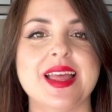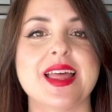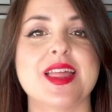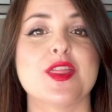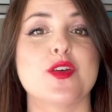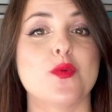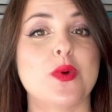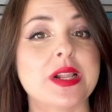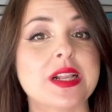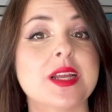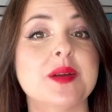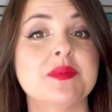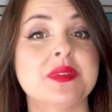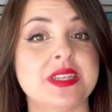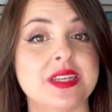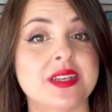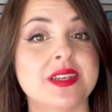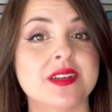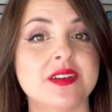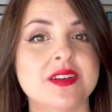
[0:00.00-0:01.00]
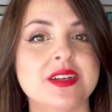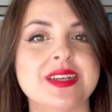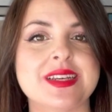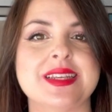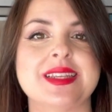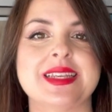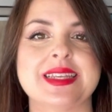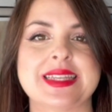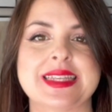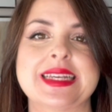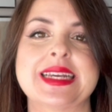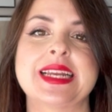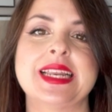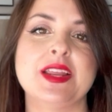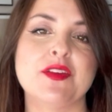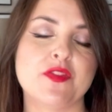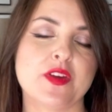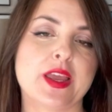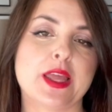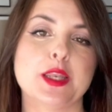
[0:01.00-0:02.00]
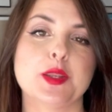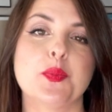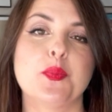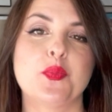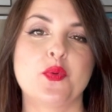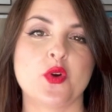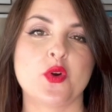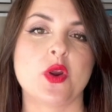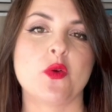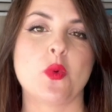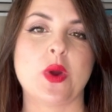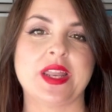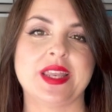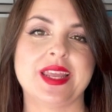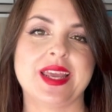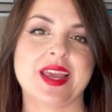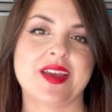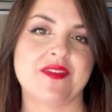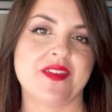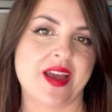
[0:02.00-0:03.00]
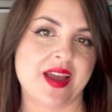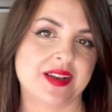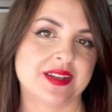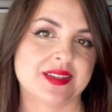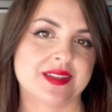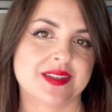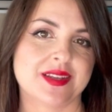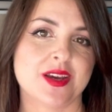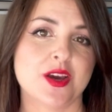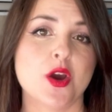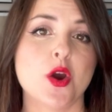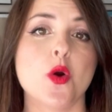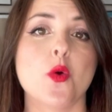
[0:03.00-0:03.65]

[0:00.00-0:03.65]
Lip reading: The welcome dinner is a significant pre-wedding event